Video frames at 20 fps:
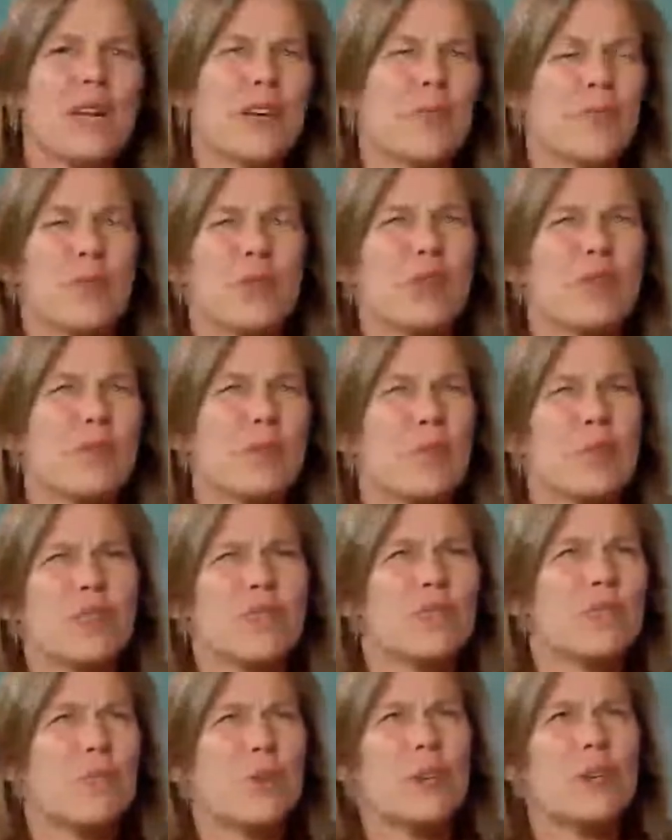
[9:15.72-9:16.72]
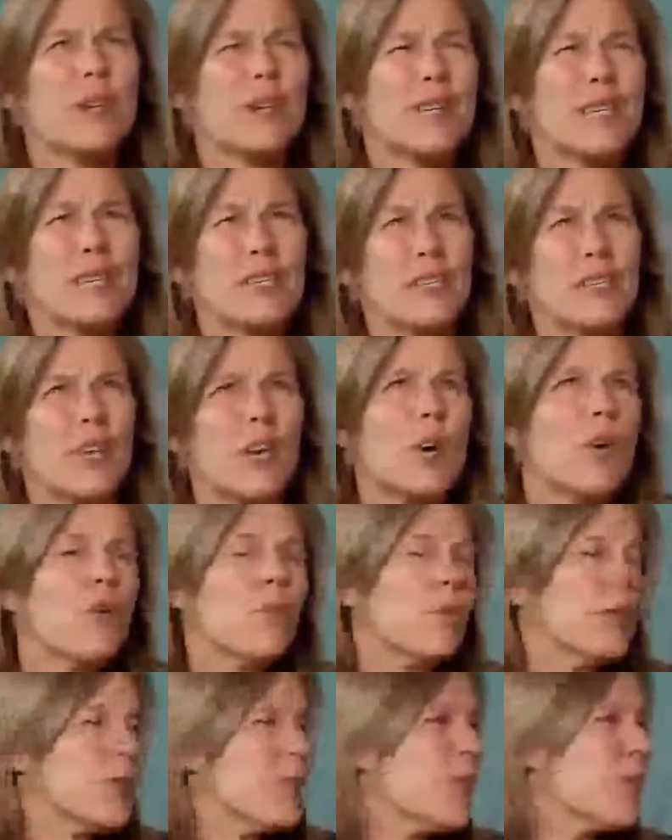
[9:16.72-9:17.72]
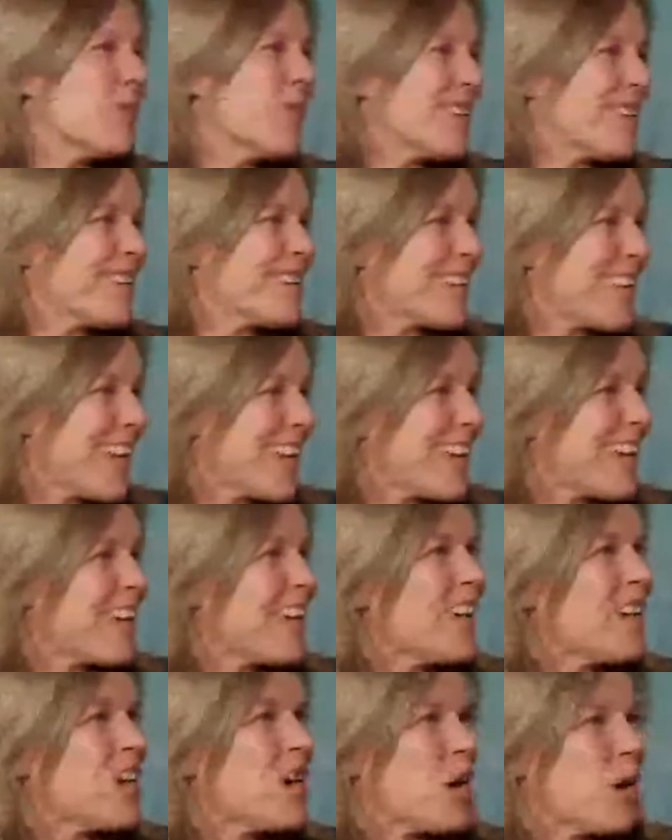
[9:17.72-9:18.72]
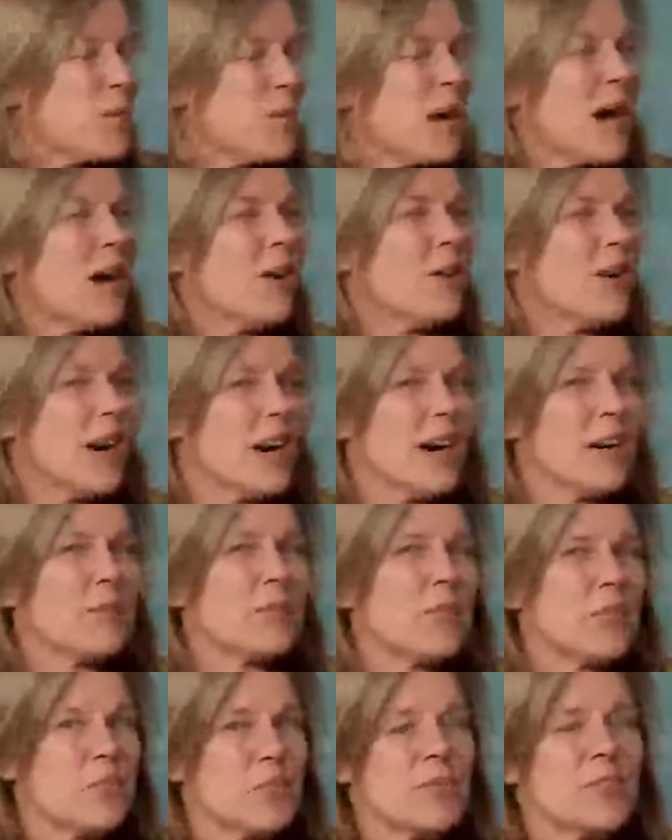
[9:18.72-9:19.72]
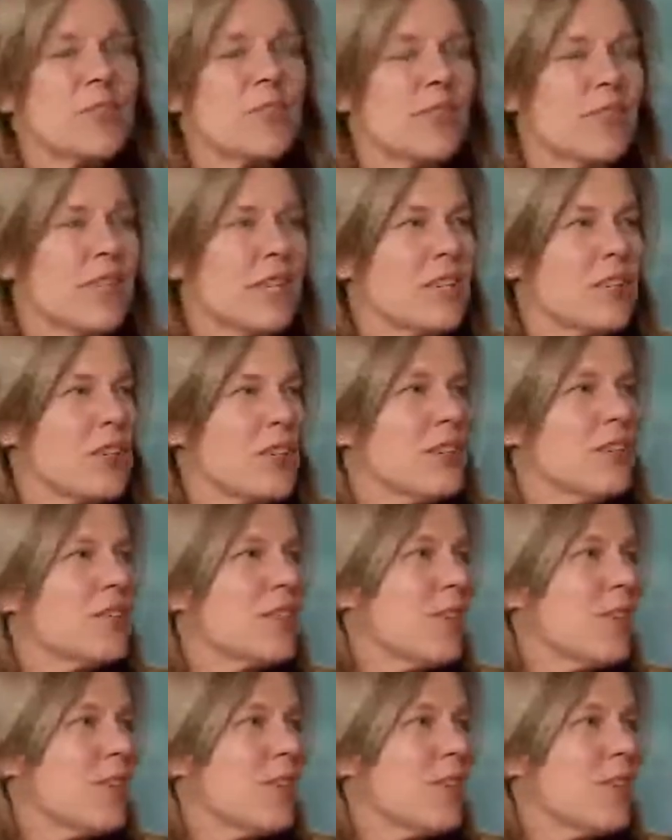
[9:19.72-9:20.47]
what do I need to know and what do I want to say about specific issues.